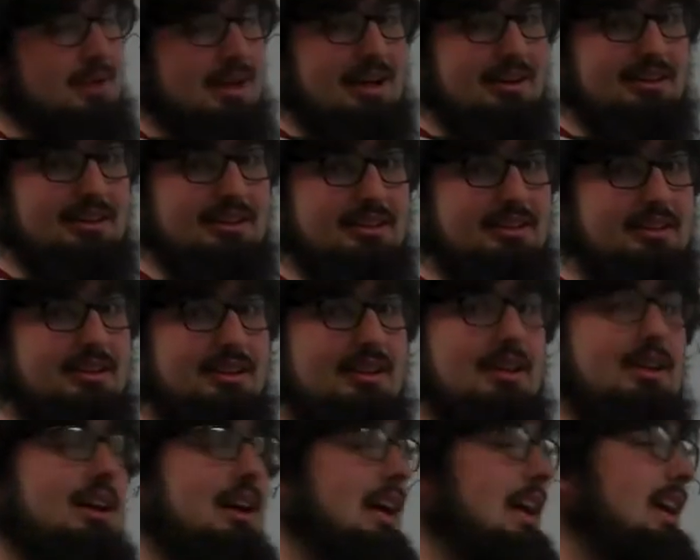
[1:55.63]
about it,
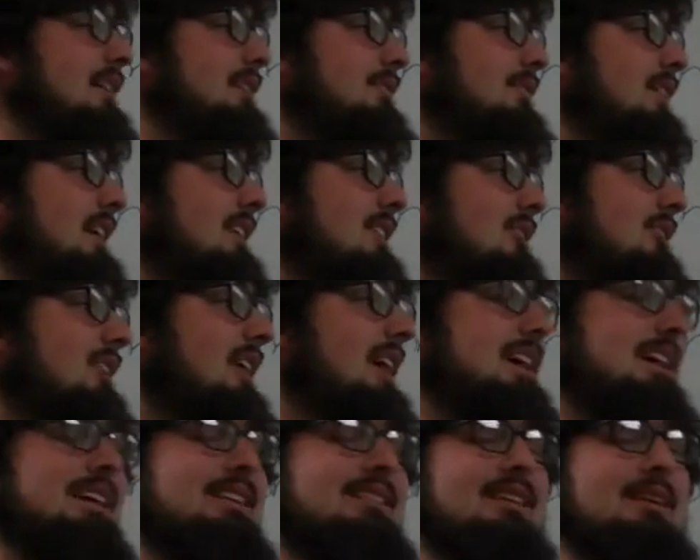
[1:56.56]
and if they don't
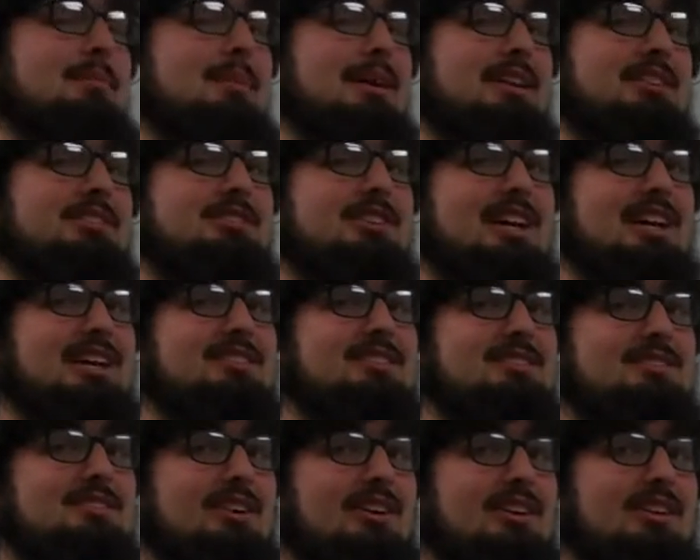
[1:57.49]
like it, they make
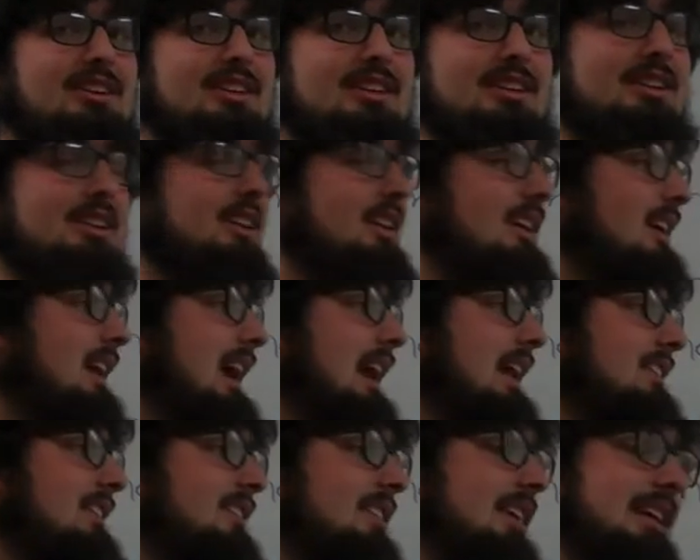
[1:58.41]
changes on it,
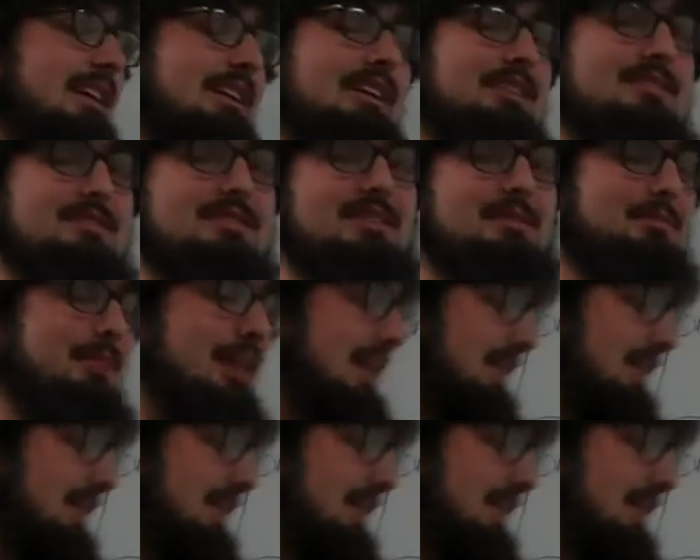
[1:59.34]
and then it gets sent